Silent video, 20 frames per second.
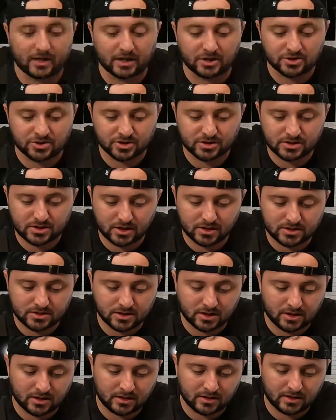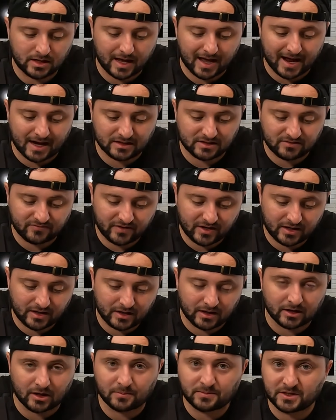right, I just got done
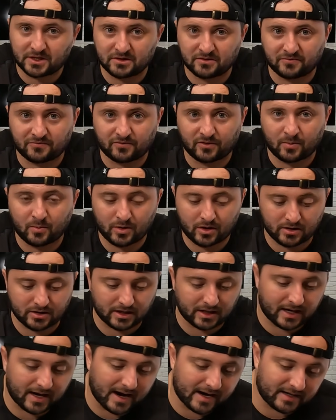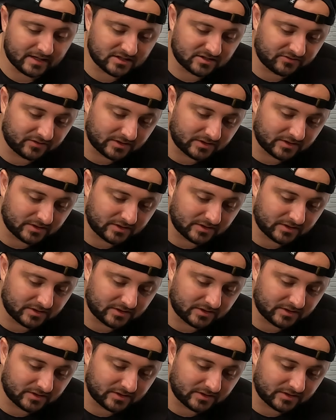activating and updating the firmware on the Cat X